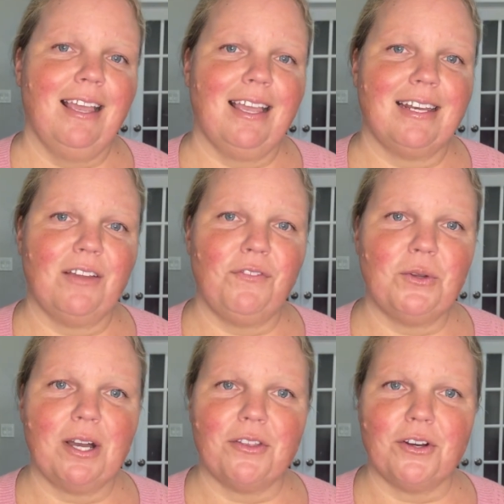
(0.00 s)
And a
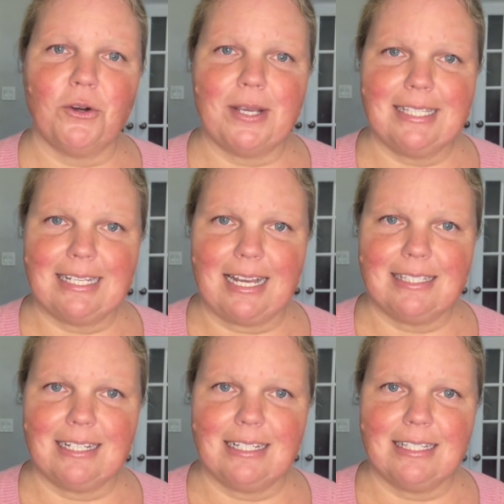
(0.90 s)
few other quick
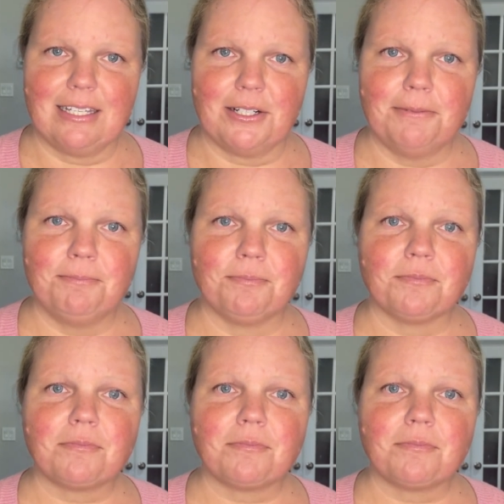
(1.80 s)
stats to consider.